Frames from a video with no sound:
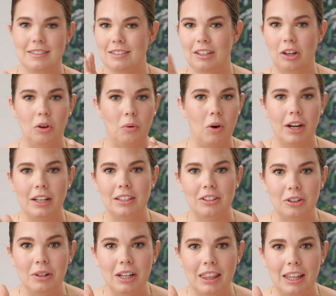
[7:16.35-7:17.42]
still wanting to
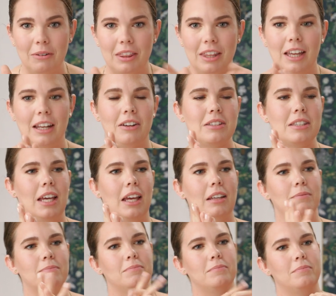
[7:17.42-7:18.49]
do anything with it? And I was
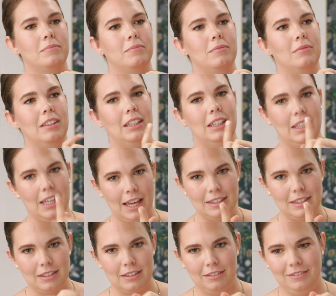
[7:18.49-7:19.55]
like,
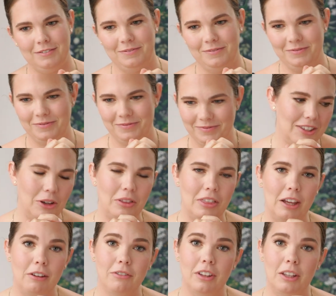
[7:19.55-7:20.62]
yes. So
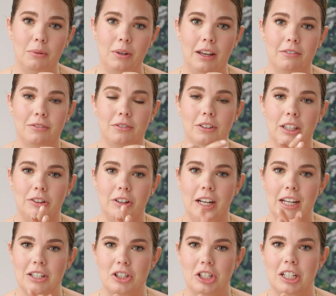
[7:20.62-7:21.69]
thankfully we have really
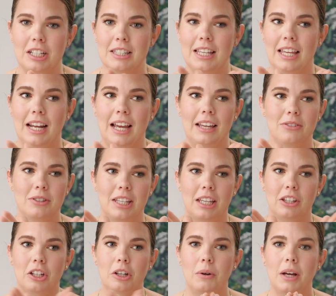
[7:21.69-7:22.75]
great insurance. And I was
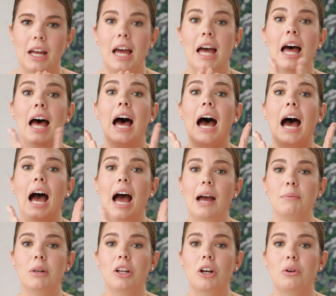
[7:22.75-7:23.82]
like, you know what?
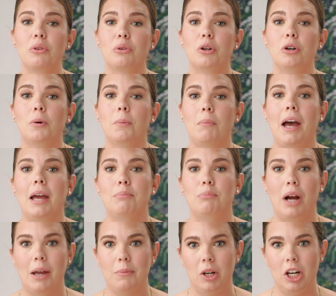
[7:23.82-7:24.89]
I'm going to go through my
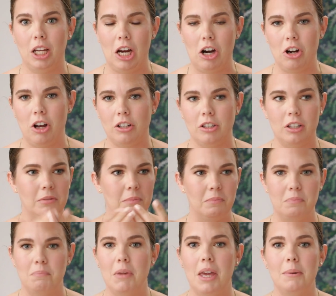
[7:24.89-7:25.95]
primary care doctor.
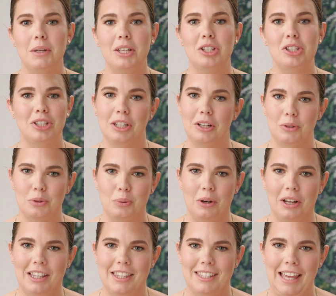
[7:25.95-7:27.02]
Maybe she knows
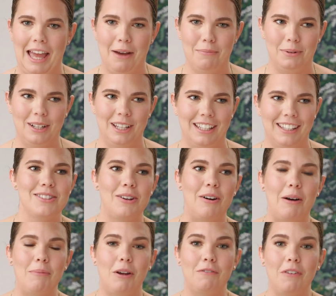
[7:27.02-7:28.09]
what's happening. So
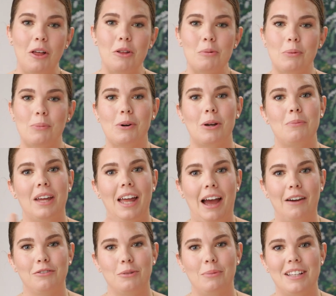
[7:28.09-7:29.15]
at my follow-up appointment
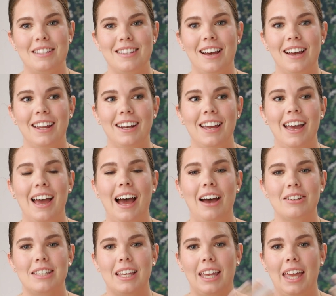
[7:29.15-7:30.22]
after my son,
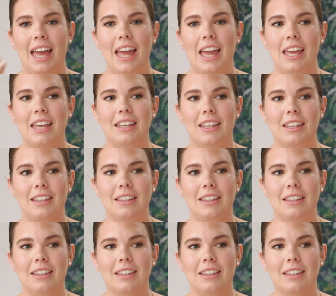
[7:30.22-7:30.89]
I was like, hey,